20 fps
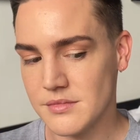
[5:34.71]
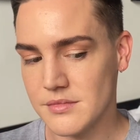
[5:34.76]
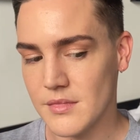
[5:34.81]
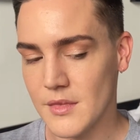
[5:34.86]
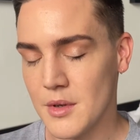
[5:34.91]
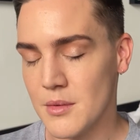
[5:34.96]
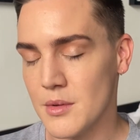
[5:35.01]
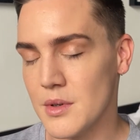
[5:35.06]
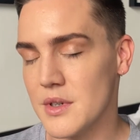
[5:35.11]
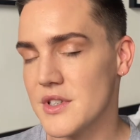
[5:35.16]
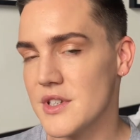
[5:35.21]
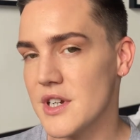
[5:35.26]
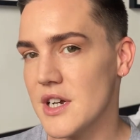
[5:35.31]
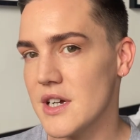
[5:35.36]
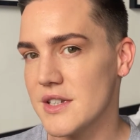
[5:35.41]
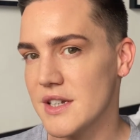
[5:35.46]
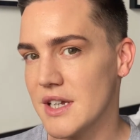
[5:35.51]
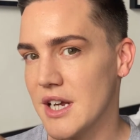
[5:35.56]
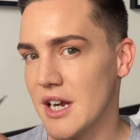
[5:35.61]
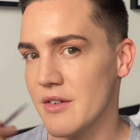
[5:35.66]
Well, we're
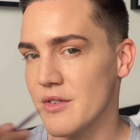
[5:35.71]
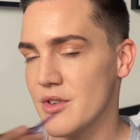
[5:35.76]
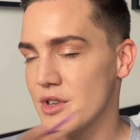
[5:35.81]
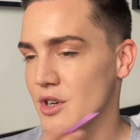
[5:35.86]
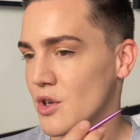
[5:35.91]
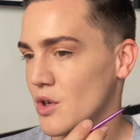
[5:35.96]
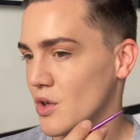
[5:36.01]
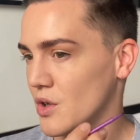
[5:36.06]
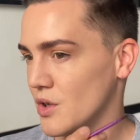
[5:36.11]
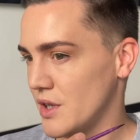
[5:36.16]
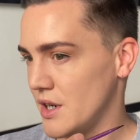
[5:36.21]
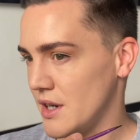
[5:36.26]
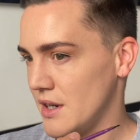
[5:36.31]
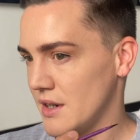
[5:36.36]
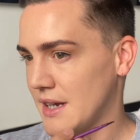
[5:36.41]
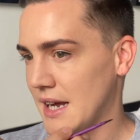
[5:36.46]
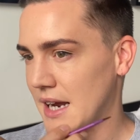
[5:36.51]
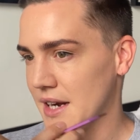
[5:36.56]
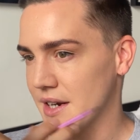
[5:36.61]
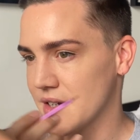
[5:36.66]
starting here in the corner,
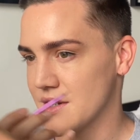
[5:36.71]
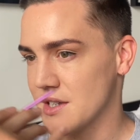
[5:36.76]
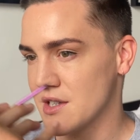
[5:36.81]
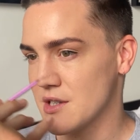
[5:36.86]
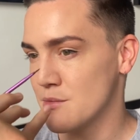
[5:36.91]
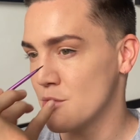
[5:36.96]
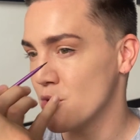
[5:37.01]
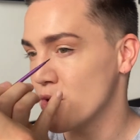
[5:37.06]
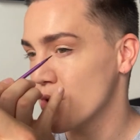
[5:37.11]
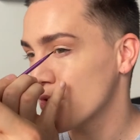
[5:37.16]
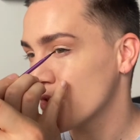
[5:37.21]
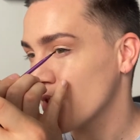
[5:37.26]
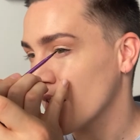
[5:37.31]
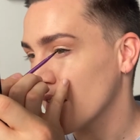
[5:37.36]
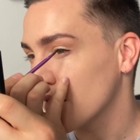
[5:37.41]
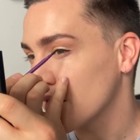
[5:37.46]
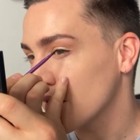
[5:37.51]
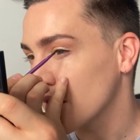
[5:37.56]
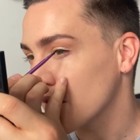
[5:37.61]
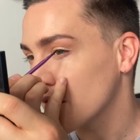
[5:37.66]
getting a smooth
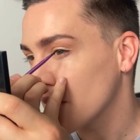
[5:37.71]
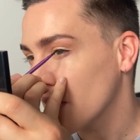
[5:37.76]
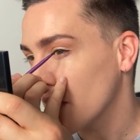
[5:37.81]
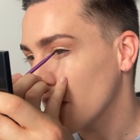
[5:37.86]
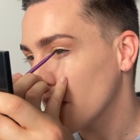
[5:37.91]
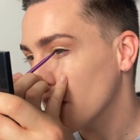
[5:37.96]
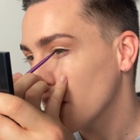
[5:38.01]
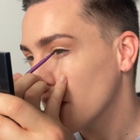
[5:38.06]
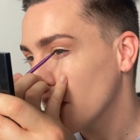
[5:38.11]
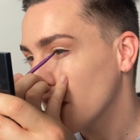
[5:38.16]
transition.